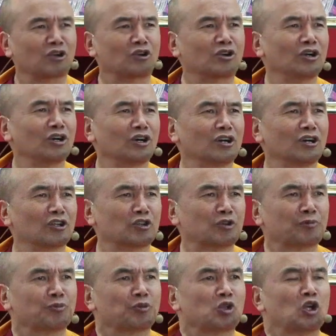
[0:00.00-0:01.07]
Good.
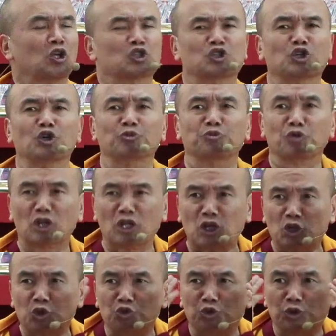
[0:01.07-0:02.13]
So,
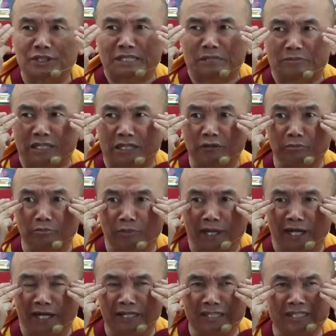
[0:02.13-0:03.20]
to a subjective
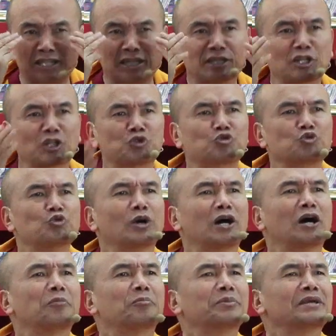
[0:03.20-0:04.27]
mind, the two
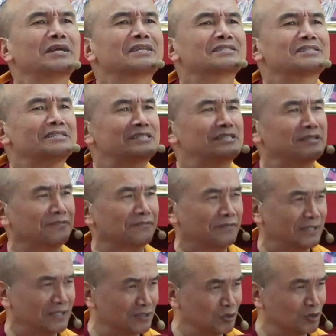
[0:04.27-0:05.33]
appears
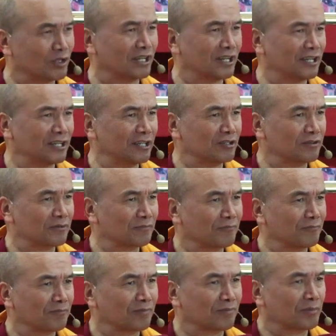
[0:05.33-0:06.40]
different. You're getting it?
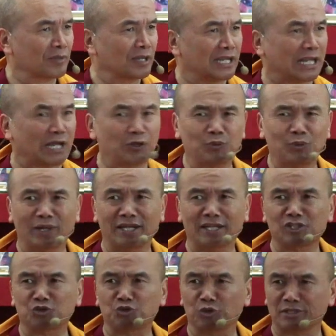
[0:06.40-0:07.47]

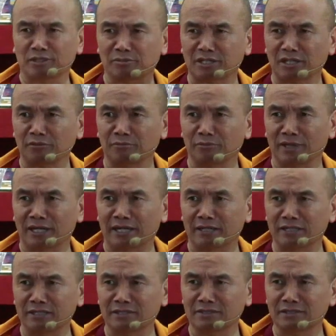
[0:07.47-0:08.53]
Likewise, to a subjective
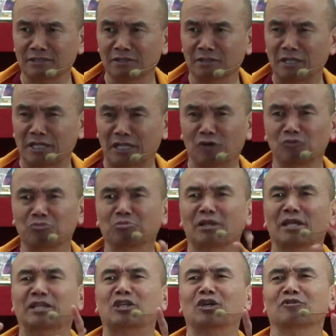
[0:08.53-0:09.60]
mind, now
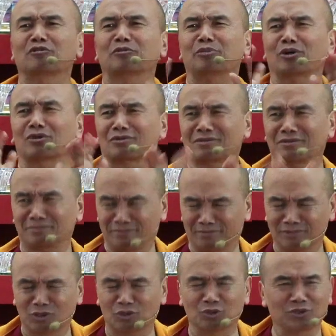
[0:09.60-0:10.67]
think of the book.
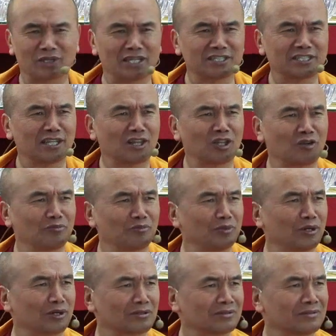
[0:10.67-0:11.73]
Close your eyes and think of
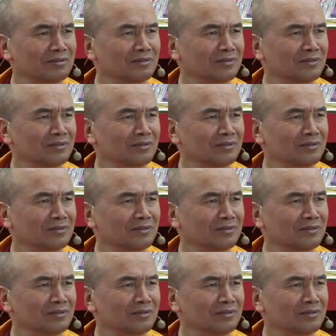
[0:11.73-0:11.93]
book.